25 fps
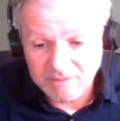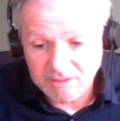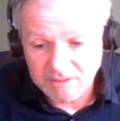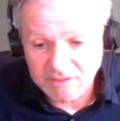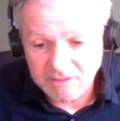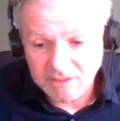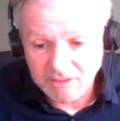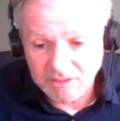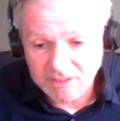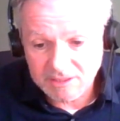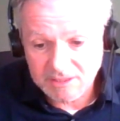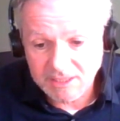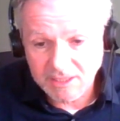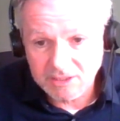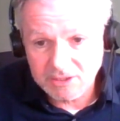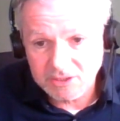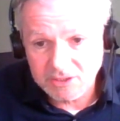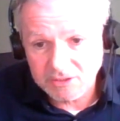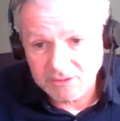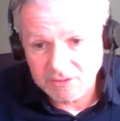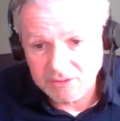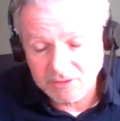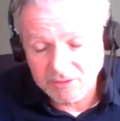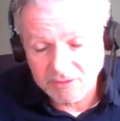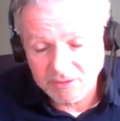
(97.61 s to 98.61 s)

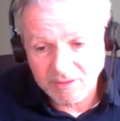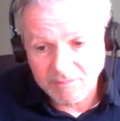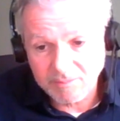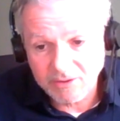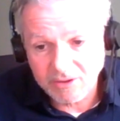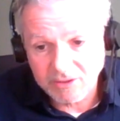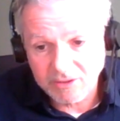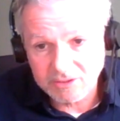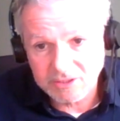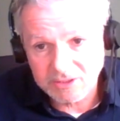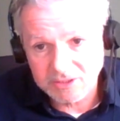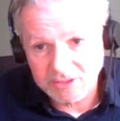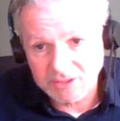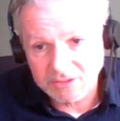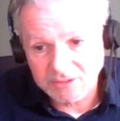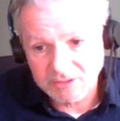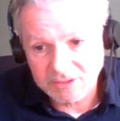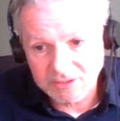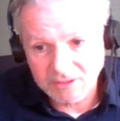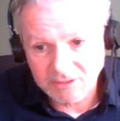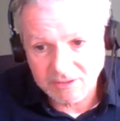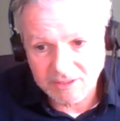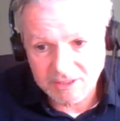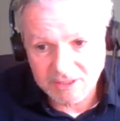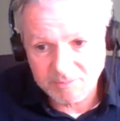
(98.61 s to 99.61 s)
essential to our approach is
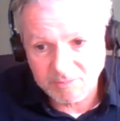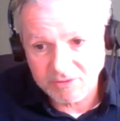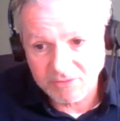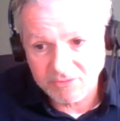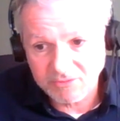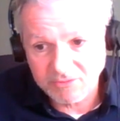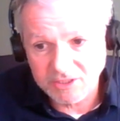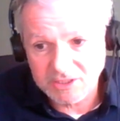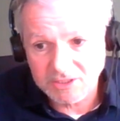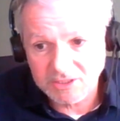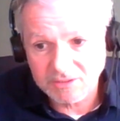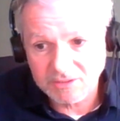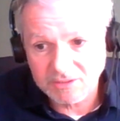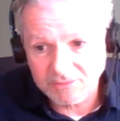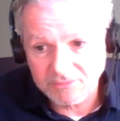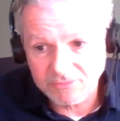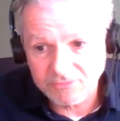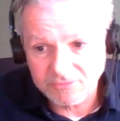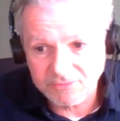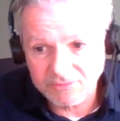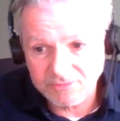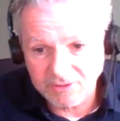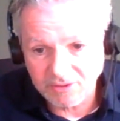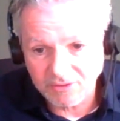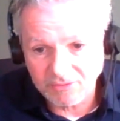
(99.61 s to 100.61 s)
also this provision
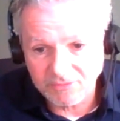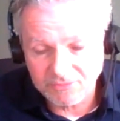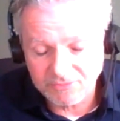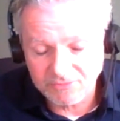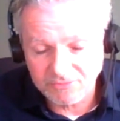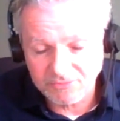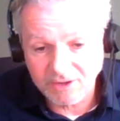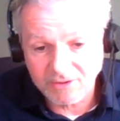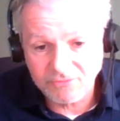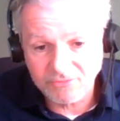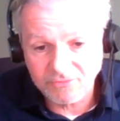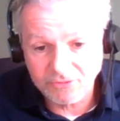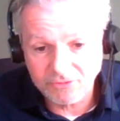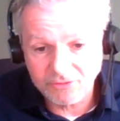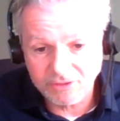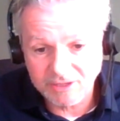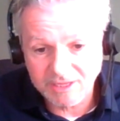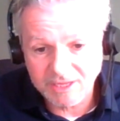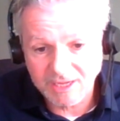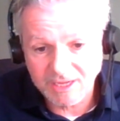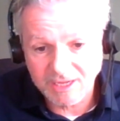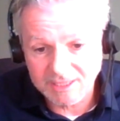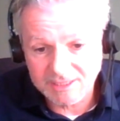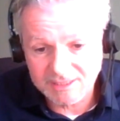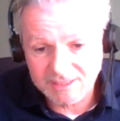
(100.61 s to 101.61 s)
of flood
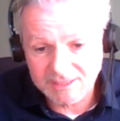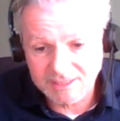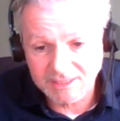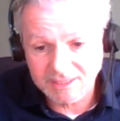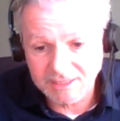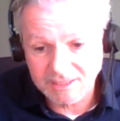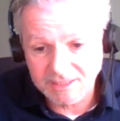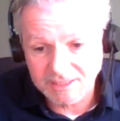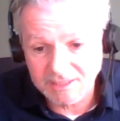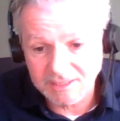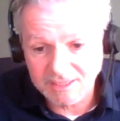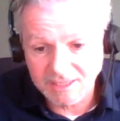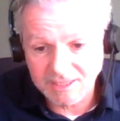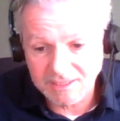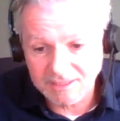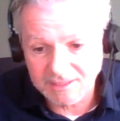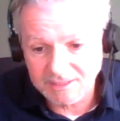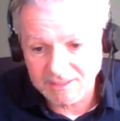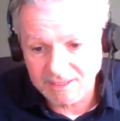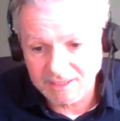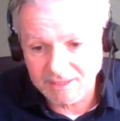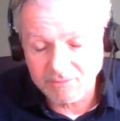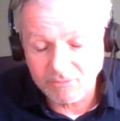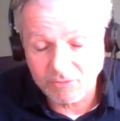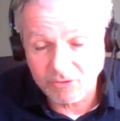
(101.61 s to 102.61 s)
forecasting
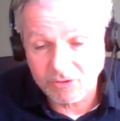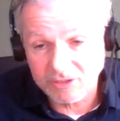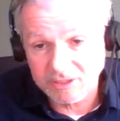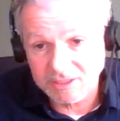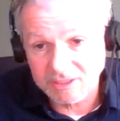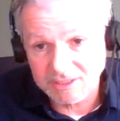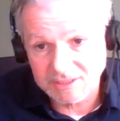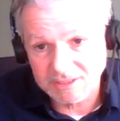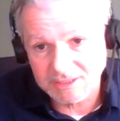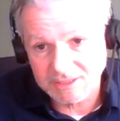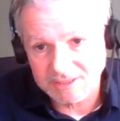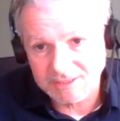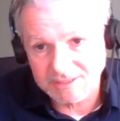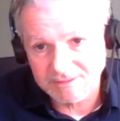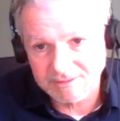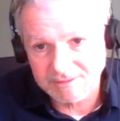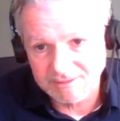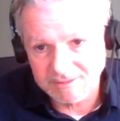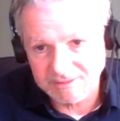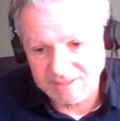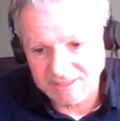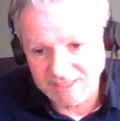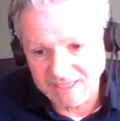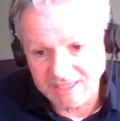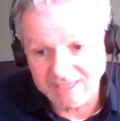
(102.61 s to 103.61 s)
and warning, just
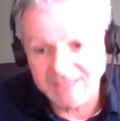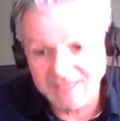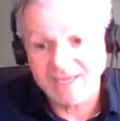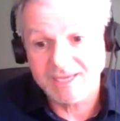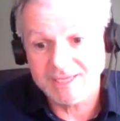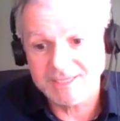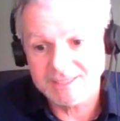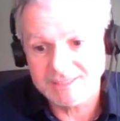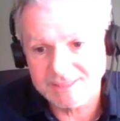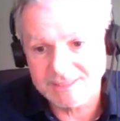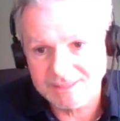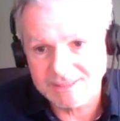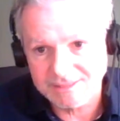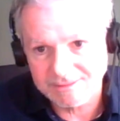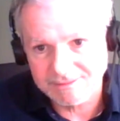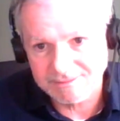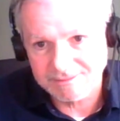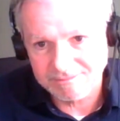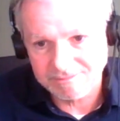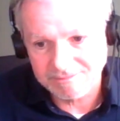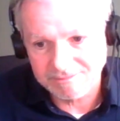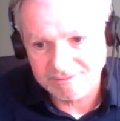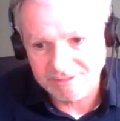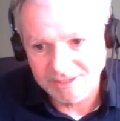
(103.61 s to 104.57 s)
in case